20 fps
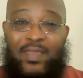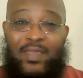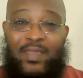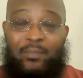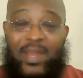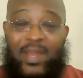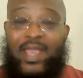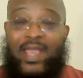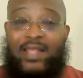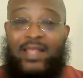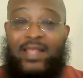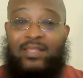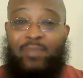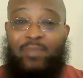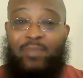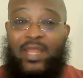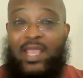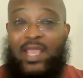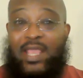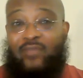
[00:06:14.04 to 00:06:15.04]
But
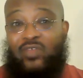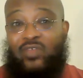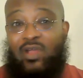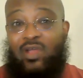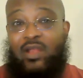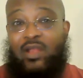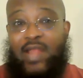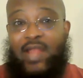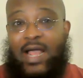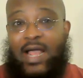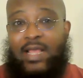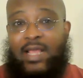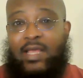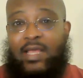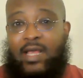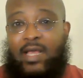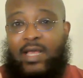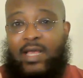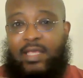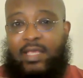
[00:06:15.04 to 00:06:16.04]
if you're not
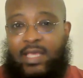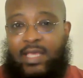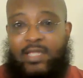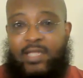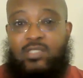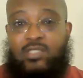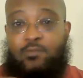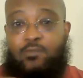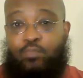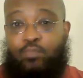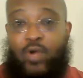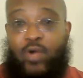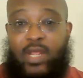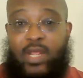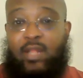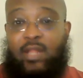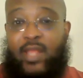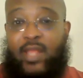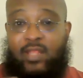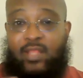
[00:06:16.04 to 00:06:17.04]
akin to
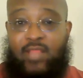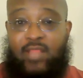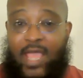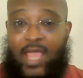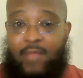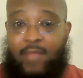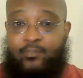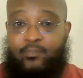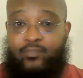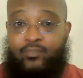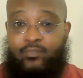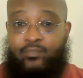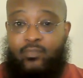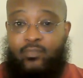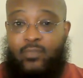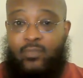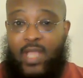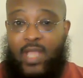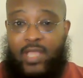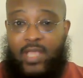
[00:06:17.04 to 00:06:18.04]
praying like that,
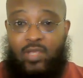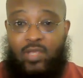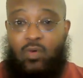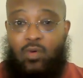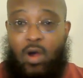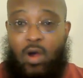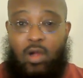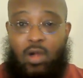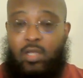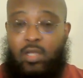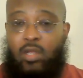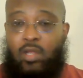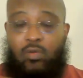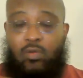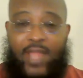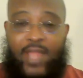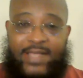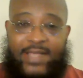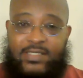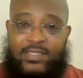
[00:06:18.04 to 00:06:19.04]
and you are,
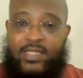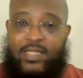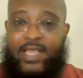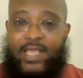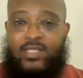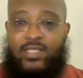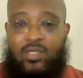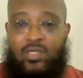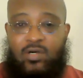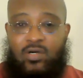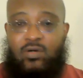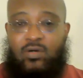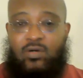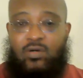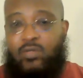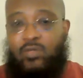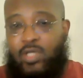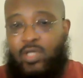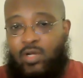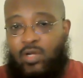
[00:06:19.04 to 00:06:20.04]

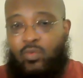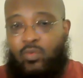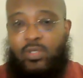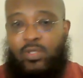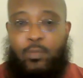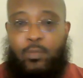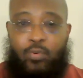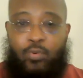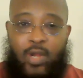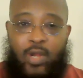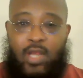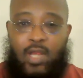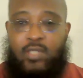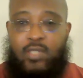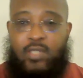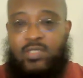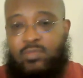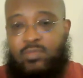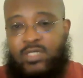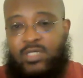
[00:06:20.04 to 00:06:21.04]
lackadaisical, with the prayer,
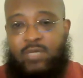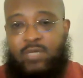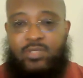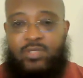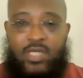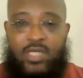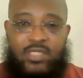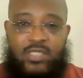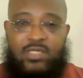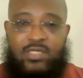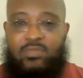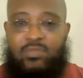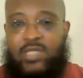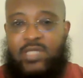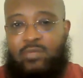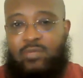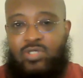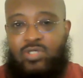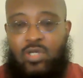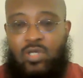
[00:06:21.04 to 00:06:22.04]
sometimes yes,
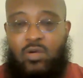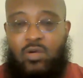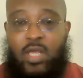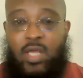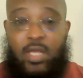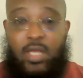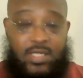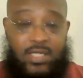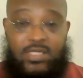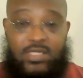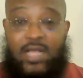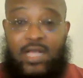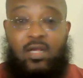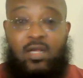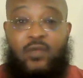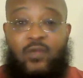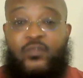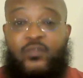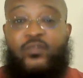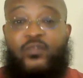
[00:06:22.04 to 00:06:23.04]
sometimes no, that's not
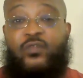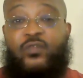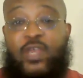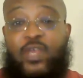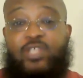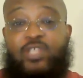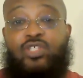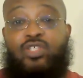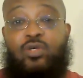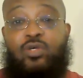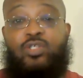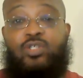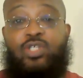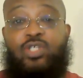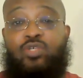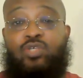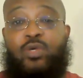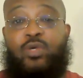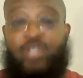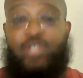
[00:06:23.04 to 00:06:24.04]
going to fix your
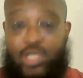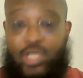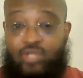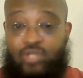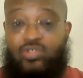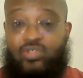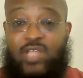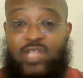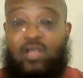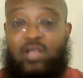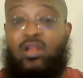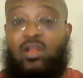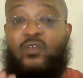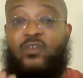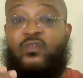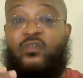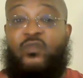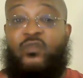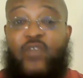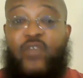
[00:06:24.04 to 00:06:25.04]
situation. Hijrah's not going
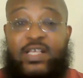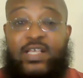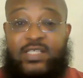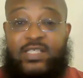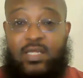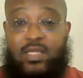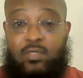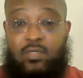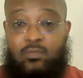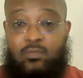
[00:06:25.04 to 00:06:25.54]
to fix it.